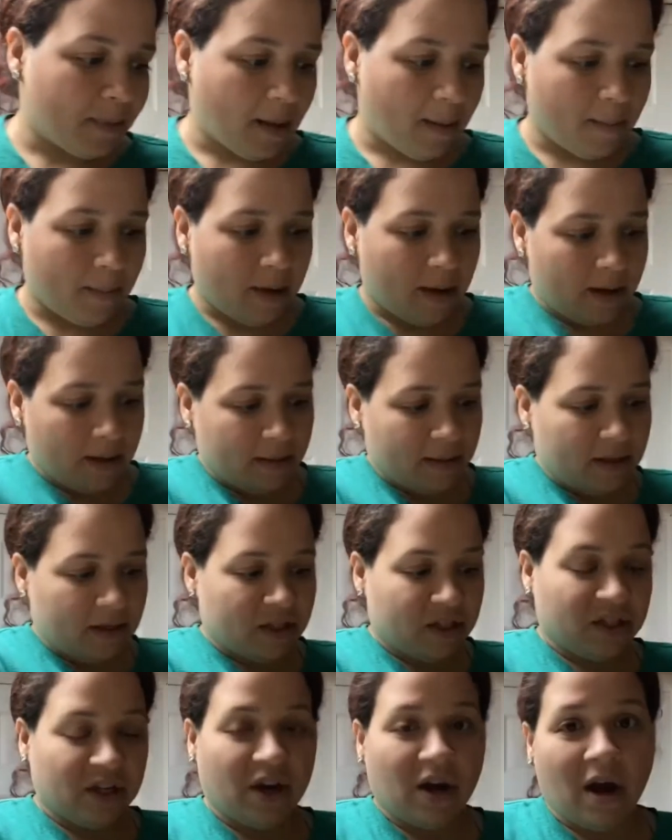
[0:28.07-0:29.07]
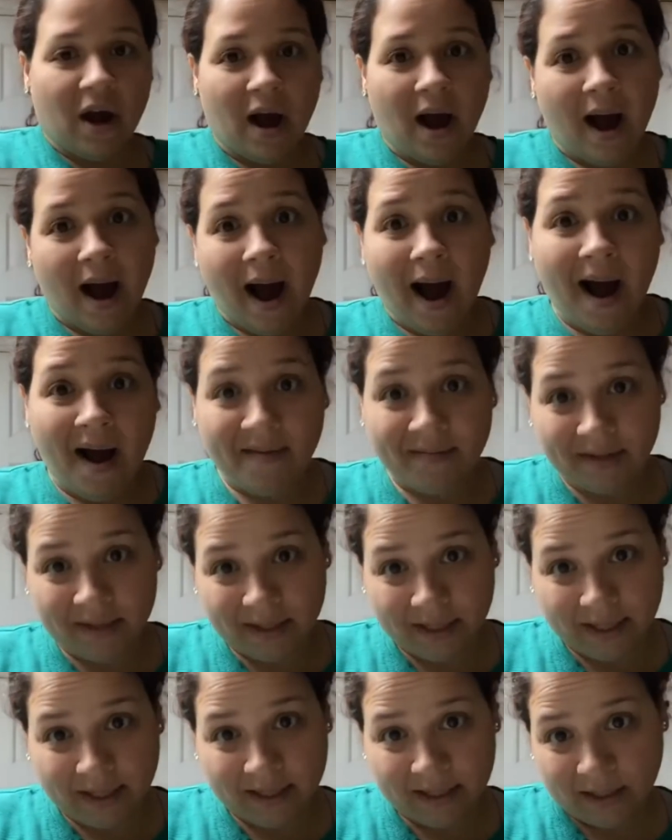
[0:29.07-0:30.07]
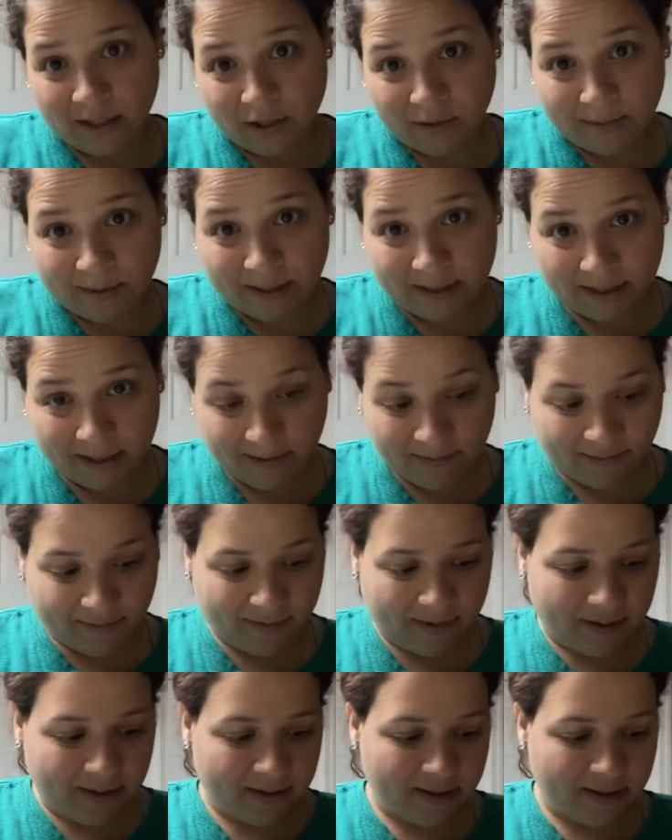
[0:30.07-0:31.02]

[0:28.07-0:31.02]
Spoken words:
But this year, obviously, it's a little bit different.